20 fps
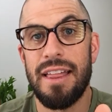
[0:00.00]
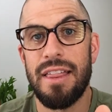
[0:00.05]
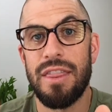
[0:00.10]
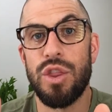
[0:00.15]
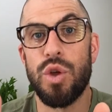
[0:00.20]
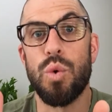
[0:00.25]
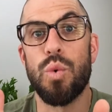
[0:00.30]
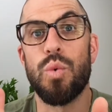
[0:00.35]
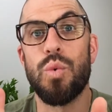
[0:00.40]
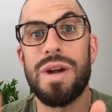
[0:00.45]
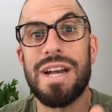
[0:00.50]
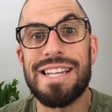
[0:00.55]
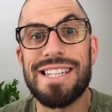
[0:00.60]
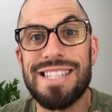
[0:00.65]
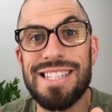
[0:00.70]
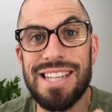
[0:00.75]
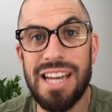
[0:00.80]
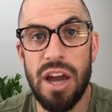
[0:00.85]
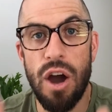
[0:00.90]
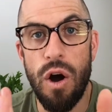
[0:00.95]
the
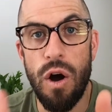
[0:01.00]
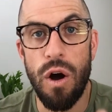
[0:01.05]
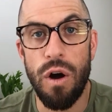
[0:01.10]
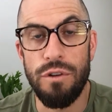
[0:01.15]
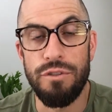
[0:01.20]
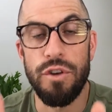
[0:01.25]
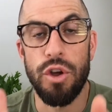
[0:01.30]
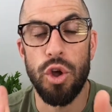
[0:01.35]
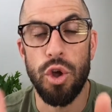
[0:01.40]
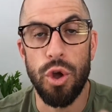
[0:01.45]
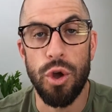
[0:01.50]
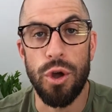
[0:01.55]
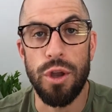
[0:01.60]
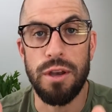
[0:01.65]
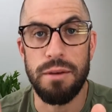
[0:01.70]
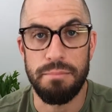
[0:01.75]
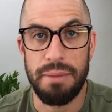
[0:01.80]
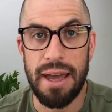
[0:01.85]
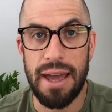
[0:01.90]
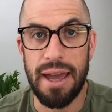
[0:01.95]
risk of hurt
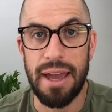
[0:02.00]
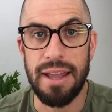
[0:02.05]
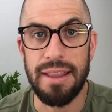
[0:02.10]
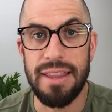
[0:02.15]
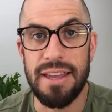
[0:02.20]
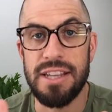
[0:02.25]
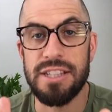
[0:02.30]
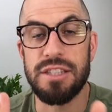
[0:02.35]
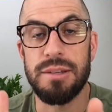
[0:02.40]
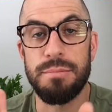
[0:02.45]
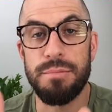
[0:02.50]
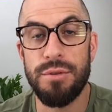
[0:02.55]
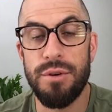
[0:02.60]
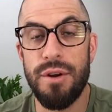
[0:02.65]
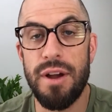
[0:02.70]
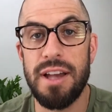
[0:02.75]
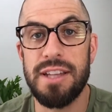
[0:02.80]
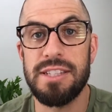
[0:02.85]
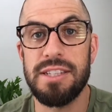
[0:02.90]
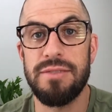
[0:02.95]
and pain, that is the
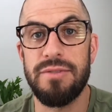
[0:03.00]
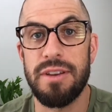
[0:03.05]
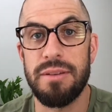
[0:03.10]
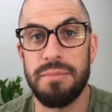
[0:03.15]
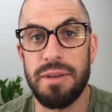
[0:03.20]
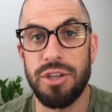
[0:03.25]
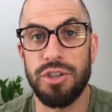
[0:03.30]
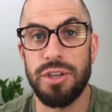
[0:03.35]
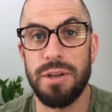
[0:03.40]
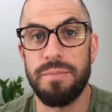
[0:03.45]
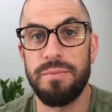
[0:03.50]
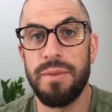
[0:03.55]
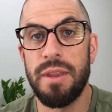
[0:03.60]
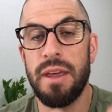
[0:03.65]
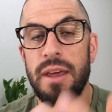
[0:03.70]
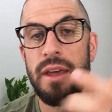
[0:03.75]
price of admission.